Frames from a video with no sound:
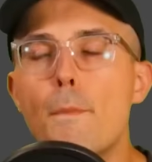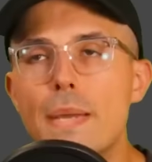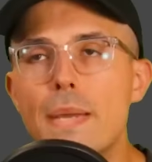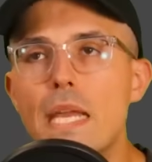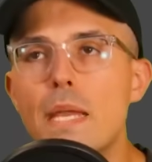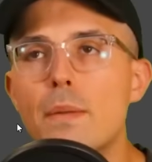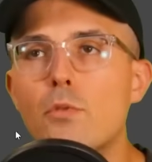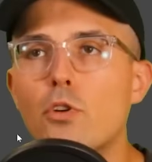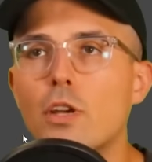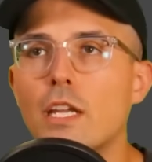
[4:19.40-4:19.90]

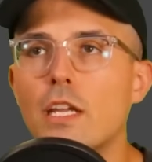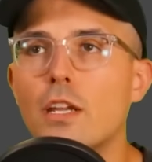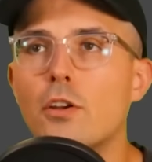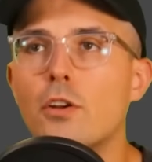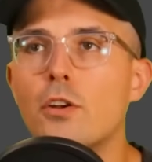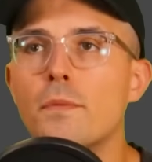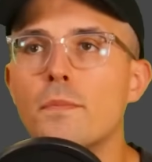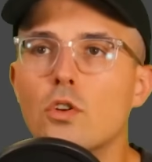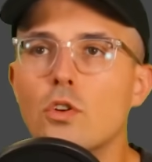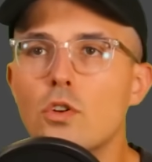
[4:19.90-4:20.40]
Beamer
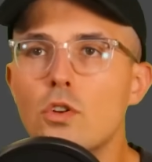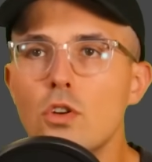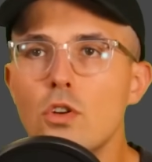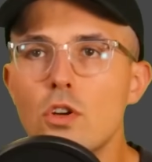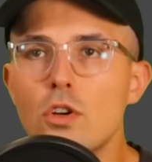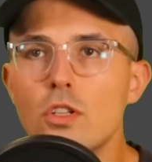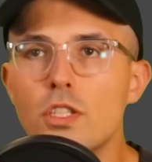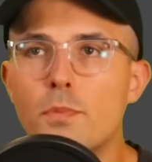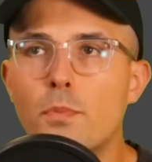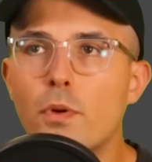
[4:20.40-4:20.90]
here.
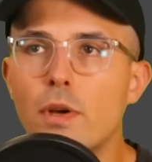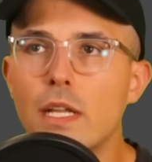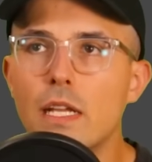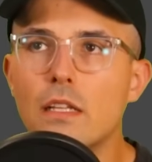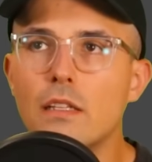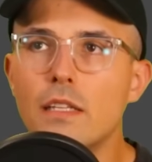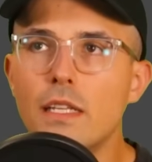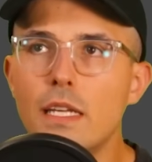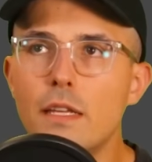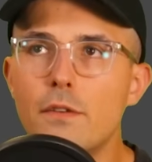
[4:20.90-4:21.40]
Ooh, it's pretty
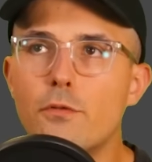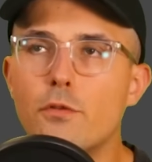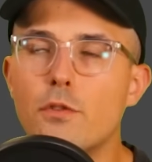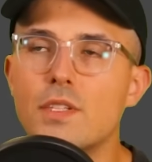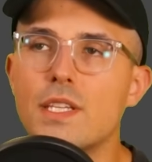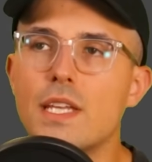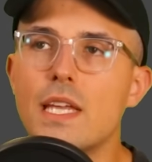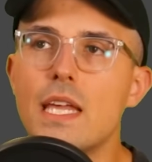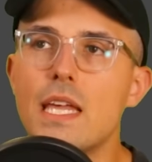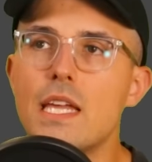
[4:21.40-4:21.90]
clean for
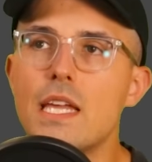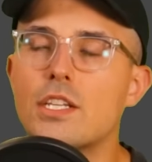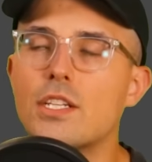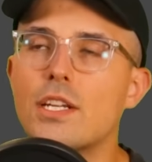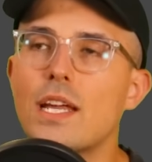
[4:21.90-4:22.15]
its age.